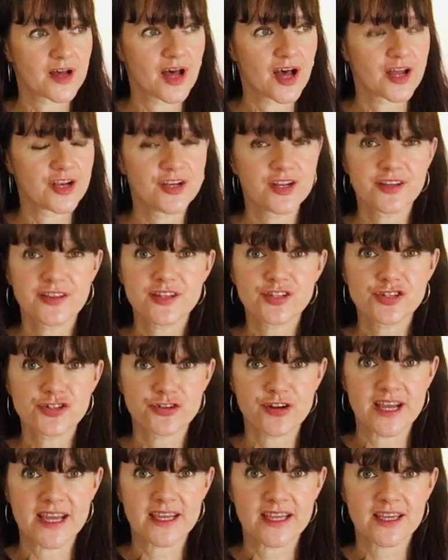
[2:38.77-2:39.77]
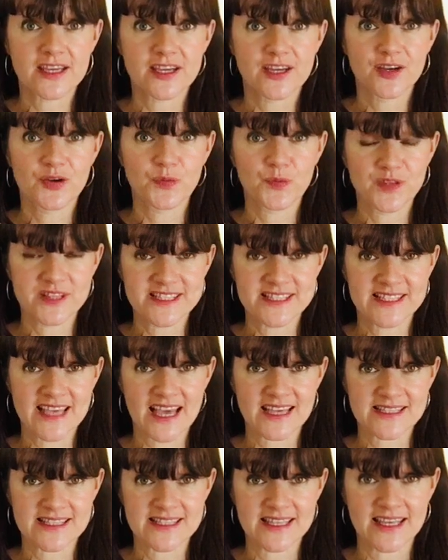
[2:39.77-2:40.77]
Another trick with
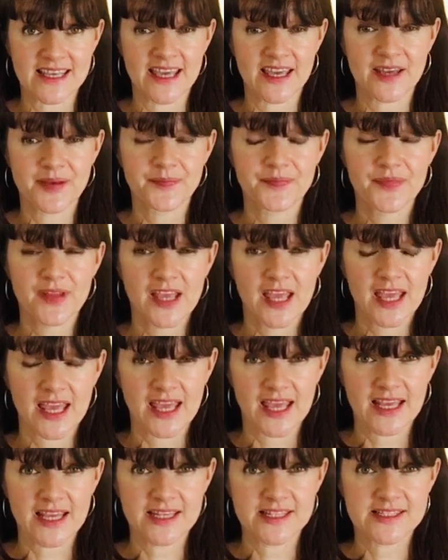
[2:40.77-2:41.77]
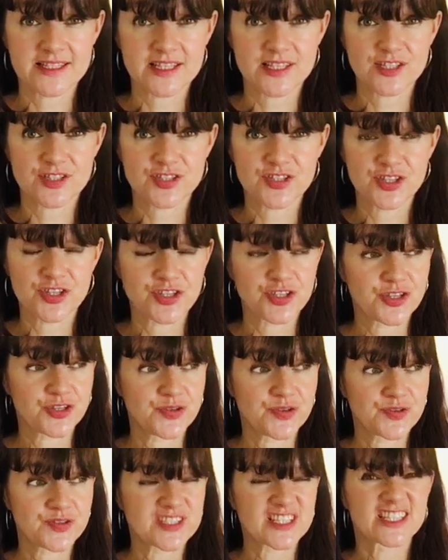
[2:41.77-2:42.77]
scat singing is to
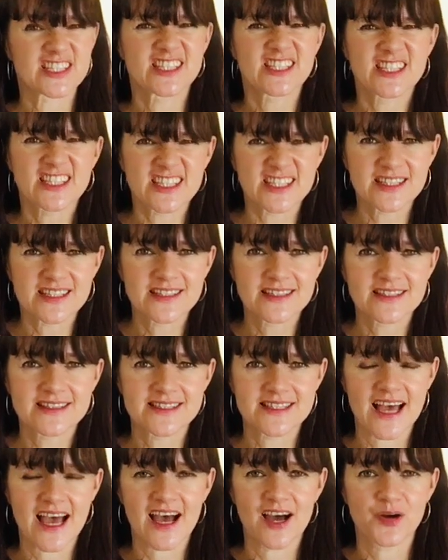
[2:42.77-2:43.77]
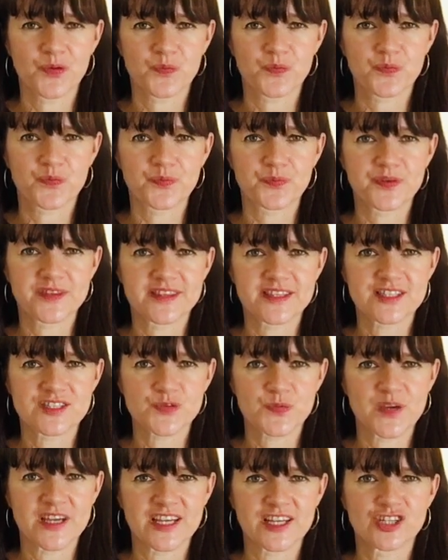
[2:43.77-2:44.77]
use to help with the
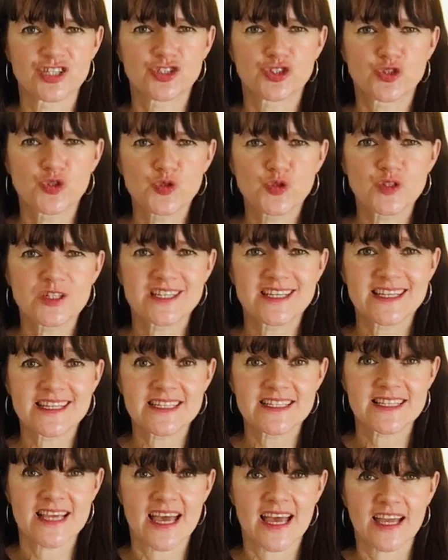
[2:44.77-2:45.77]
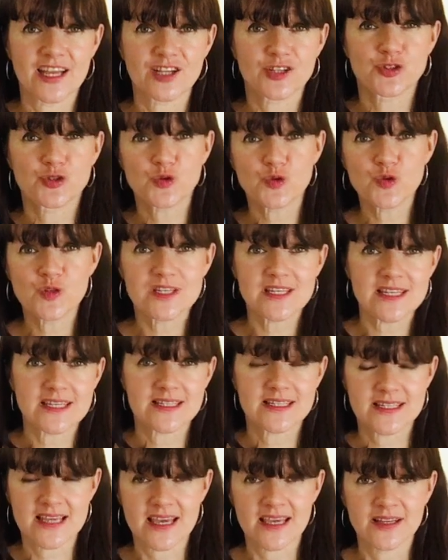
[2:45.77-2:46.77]
swing, doot-nee-day,
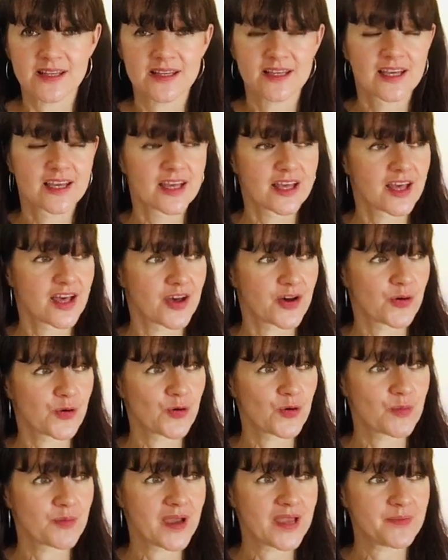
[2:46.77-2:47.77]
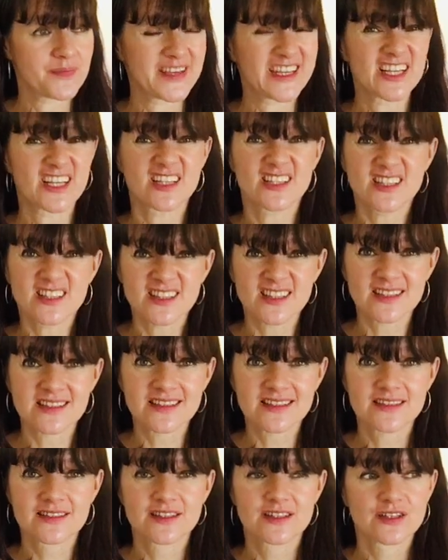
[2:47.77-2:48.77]
doot-nee-day, or maybe
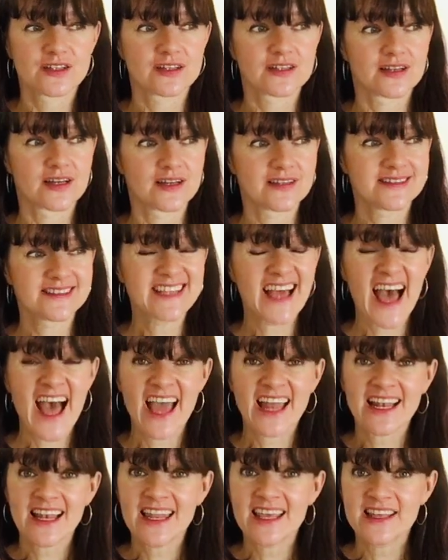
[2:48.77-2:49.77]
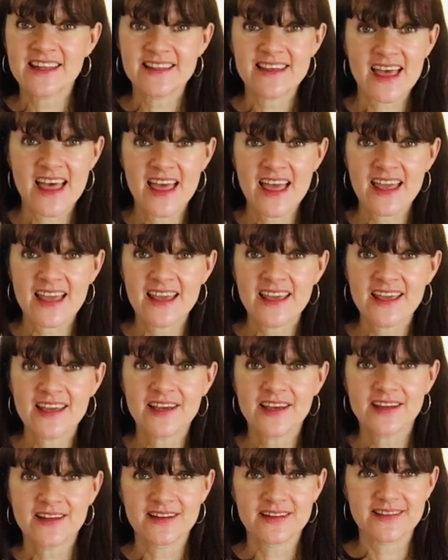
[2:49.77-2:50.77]
a
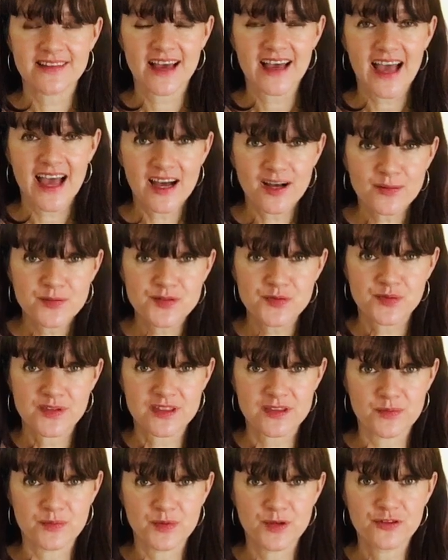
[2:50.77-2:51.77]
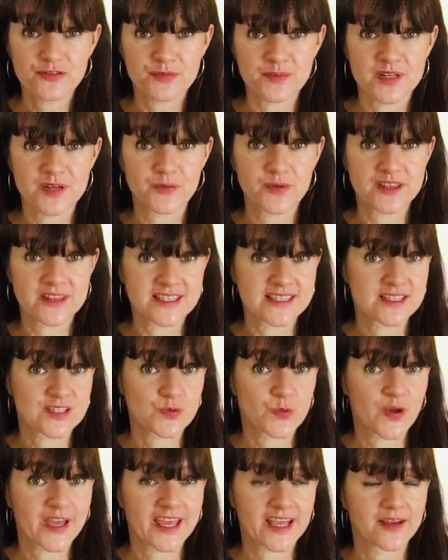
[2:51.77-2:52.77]
daddle-day. That helps with the movement, with the
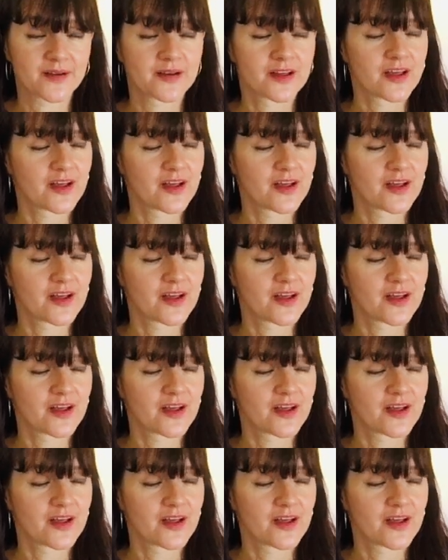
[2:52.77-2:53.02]
swing.